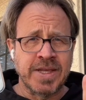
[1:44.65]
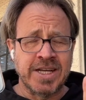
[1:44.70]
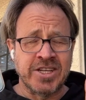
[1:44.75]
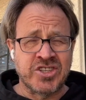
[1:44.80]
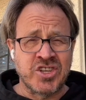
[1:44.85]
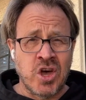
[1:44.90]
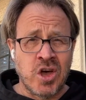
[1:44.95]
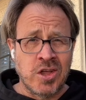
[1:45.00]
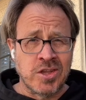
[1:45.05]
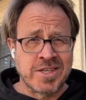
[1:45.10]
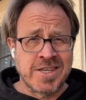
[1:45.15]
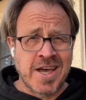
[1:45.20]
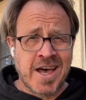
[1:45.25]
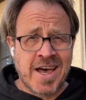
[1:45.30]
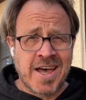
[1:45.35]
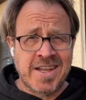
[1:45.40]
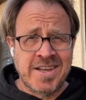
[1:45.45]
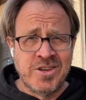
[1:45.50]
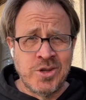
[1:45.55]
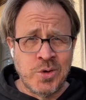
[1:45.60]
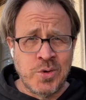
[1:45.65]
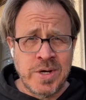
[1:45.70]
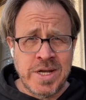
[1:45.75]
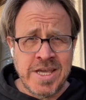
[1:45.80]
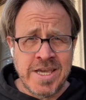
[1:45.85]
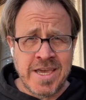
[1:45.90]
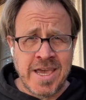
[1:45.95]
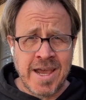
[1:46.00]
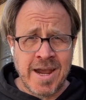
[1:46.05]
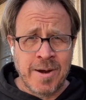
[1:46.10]
It's called
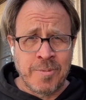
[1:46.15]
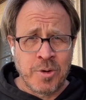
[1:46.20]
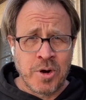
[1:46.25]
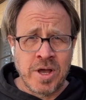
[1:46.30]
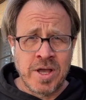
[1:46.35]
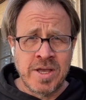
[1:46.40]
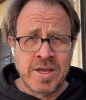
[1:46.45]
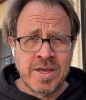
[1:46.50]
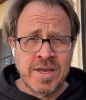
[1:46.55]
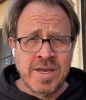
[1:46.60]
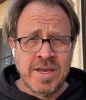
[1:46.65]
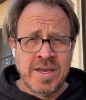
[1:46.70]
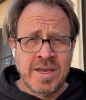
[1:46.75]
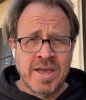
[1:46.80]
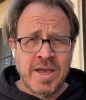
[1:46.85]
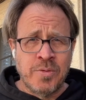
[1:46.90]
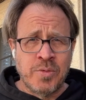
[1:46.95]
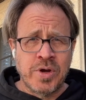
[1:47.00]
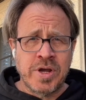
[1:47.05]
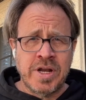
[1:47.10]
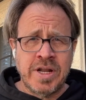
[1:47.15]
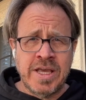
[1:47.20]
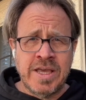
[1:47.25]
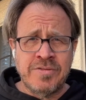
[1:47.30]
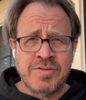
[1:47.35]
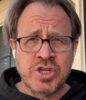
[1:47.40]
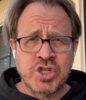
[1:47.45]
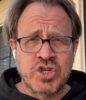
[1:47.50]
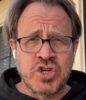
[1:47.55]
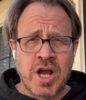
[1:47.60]
Continuity Camera. We're going to
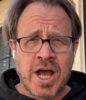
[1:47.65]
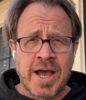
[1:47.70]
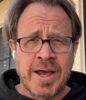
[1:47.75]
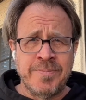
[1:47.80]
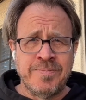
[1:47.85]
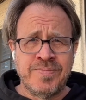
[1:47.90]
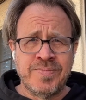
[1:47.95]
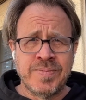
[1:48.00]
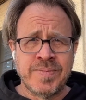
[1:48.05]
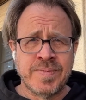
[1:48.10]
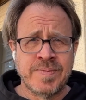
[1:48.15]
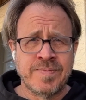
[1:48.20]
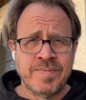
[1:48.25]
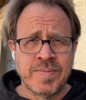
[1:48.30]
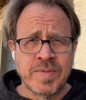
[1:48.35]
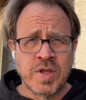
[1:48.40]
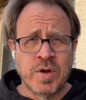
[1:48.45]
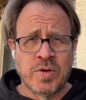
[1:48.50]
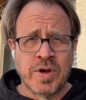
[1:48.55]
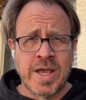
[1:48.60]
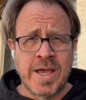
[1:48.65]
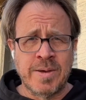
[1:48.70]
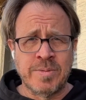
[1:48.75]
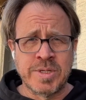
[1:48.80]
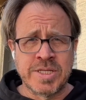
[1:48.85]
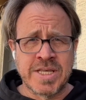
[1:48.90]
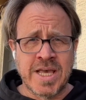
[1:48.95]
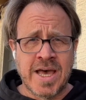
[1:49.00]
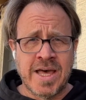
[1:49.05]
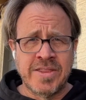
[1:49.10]
give it a try. On
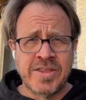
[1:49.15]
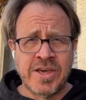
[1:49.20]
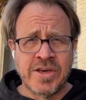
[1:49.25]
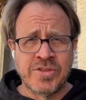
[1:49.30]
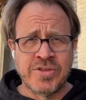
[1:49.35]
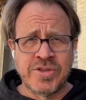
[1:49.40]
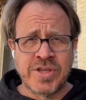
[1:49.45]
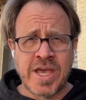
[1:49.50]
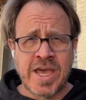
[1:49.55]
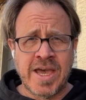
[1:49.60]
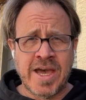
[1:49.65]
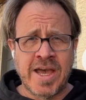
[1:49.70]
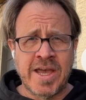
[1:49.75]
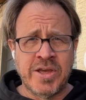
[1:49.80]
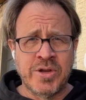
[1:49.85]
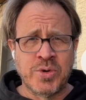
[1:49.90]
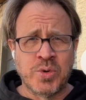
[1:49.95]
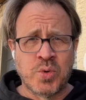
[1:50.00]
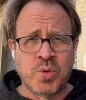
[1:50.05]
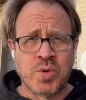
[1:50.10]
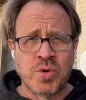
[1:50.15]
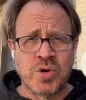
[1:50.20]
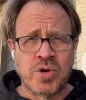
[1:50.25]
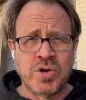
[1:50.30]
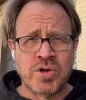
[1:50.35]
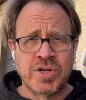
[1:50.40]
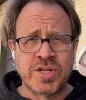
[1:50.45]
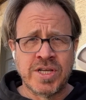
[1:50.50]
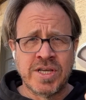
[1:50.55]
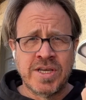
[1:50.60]
Amazon the other day, I had
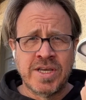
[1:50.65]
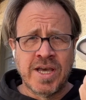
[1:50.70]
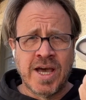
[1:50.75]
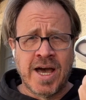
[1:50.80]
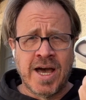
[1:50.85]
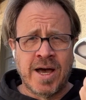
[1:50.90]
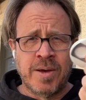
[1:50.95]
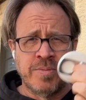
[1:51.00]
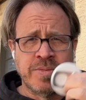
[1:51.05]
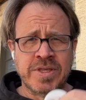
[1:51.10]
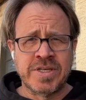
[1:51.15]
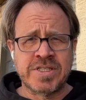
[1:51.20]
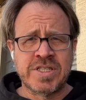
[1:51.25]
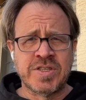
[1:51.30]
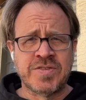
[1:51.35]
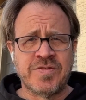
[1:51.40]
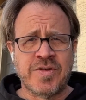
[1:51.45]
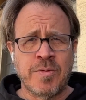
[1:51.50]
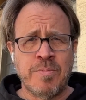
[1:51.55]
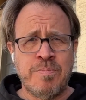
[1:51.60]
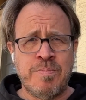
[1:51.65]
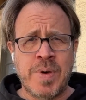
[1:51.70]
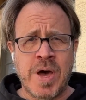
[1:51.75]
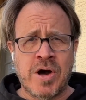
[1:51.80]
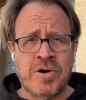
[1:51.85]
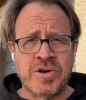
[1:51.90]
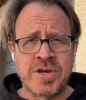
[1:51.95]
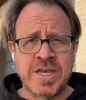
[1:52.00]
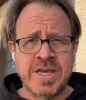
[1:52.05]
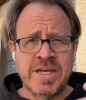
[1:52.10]
ordered, this is from
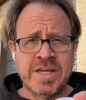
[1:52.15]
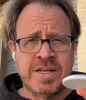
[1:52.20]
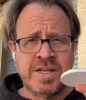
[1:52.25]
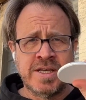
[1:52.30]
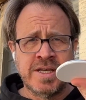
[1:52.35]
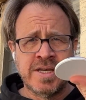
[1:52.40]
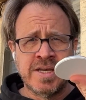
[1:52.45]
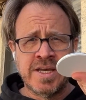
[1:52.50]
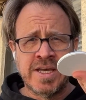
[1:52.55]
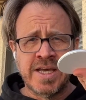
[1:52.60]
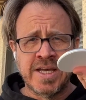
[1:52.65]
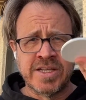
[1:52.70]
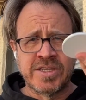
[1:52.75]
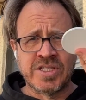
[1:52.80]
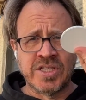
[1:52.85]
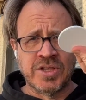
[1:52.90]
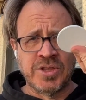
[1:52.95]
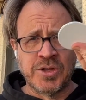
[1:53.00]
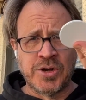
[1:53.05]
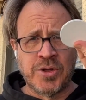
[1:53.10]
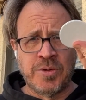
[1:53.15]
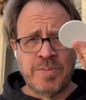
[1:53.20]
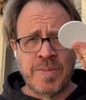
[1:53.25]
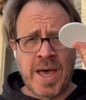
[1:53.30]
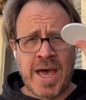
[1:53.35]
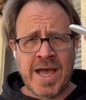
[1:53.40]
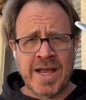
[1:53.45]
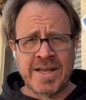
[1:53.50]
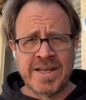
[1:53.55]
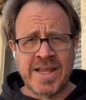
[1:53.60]
Belkin. It's a little
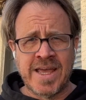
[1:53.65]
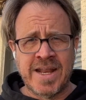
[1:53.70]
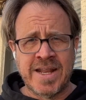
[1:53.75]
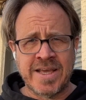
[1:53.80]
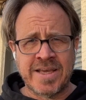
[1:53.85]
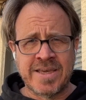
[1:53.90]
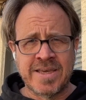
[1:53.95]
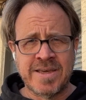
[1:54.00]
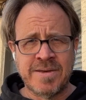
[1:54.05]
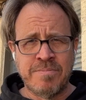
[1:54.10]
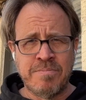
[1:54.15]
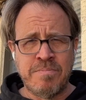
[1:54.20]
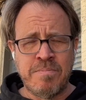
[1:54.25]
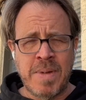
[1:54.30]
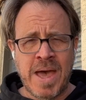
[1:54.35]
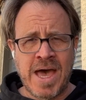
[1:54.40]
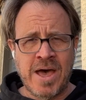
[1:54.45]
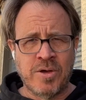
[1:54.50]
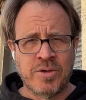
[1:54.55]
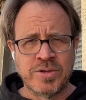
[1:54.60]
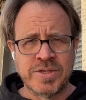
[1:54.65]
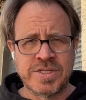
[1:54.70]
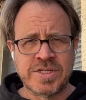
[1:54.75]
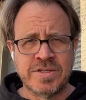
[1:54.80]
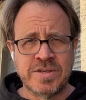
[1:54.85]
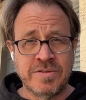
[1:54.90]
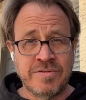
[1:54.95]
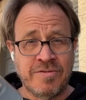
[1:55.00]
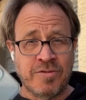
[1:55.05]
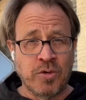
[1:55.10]
magnetic
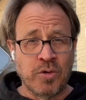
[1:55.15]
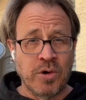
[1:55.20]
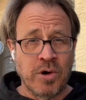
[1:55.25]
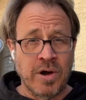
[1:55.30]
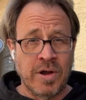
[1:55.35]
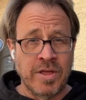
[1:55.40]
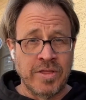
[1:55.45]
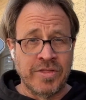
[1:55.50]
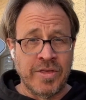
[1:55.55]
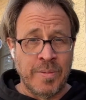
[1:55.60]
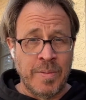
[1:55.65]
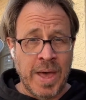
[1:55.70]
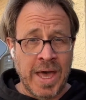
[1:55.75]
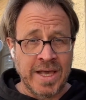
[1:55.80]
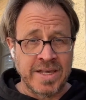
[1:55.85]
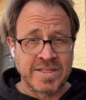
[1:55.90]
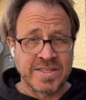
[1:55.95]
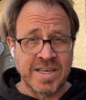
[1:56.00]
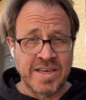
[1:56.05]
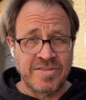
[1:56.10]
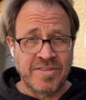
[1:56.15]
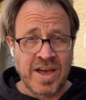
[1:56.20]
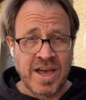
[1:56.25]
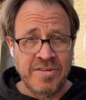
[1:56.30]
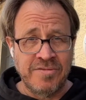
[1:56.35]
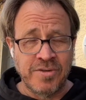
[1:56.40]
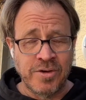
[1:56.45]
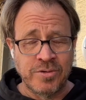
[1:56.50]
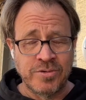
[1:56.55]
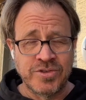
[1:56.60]
mount for the MagSafe
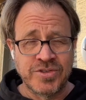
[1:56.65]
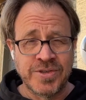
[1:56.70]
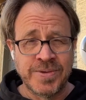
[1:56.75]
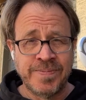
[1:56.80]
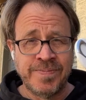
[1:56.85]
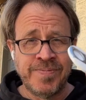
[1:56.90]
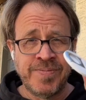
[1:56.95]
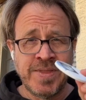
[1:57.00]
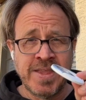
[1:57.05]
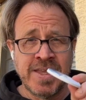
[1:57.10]
iPhones.